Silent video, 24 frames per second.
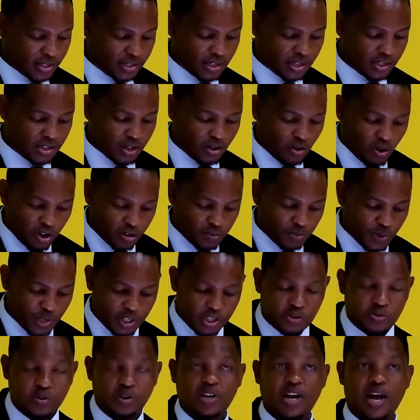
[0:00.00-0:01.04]
and the gospel
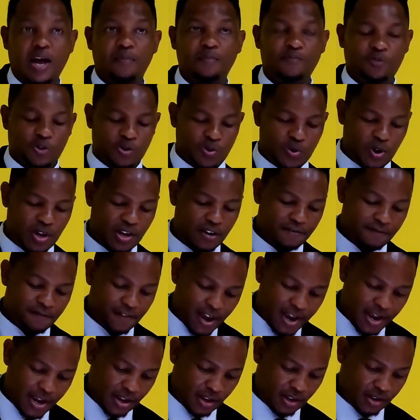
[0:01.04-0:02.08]
did not come to you in
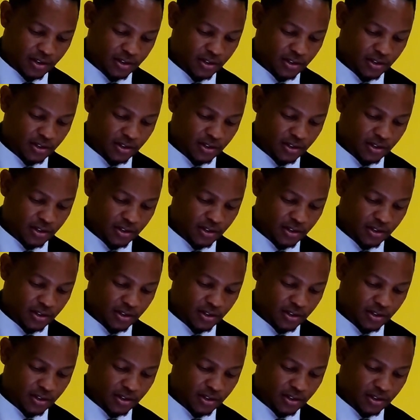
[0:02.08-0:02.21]
vain.